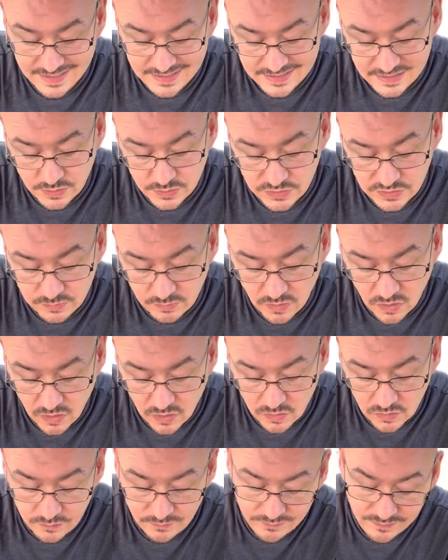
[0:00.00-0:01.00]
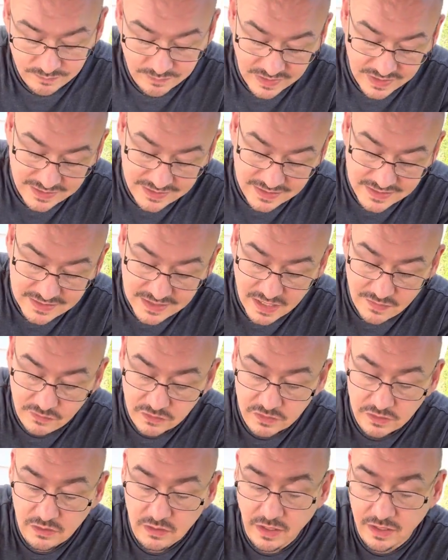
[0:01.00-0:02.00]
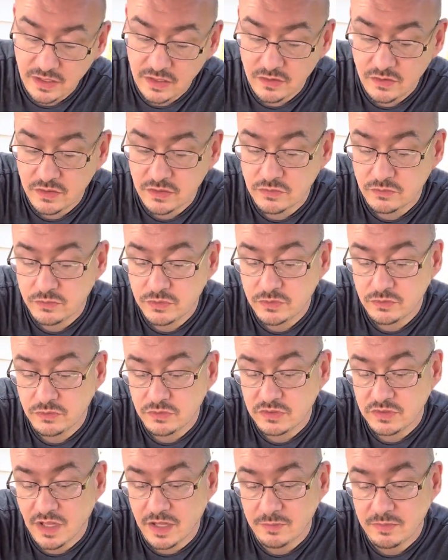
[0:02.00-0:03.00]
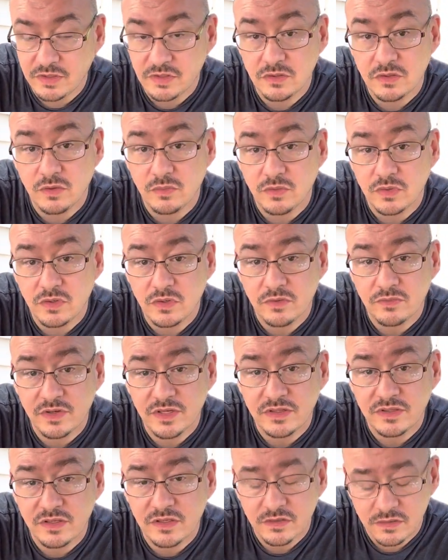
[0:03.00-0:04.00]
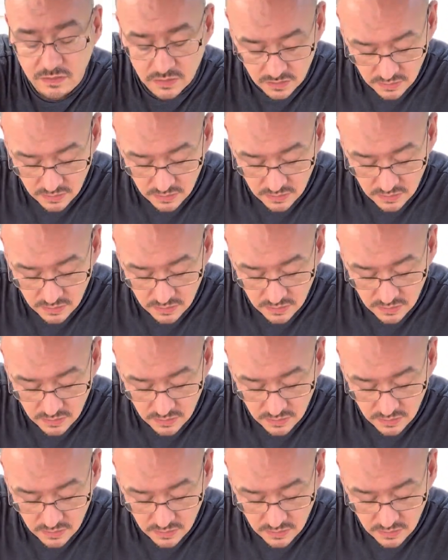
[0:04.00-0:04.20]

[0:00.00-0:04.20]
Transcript: is so small, but he does have a little aerial root type deal going on right there.